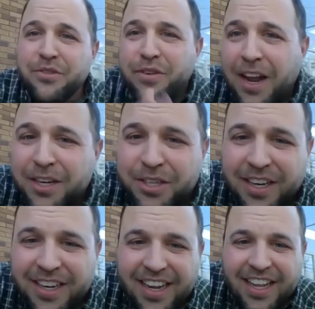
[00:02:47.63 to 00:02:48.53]

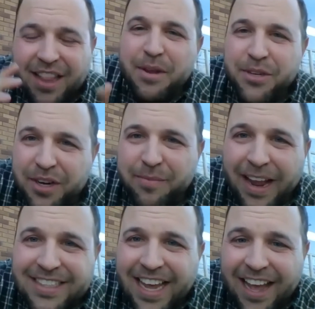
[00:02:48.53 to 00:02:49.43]
introduction, let me turn it
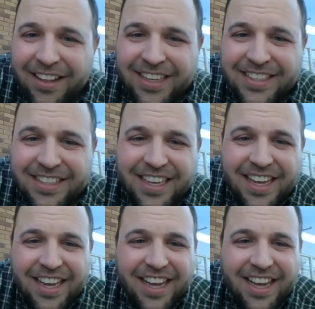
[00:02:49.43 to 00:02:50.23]
back to Alex